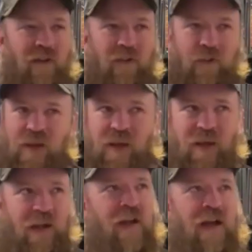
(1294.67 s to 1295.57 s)

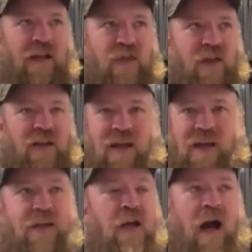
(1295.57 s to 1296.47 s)
then I think I
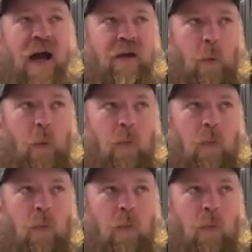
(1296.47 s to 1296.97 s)
got it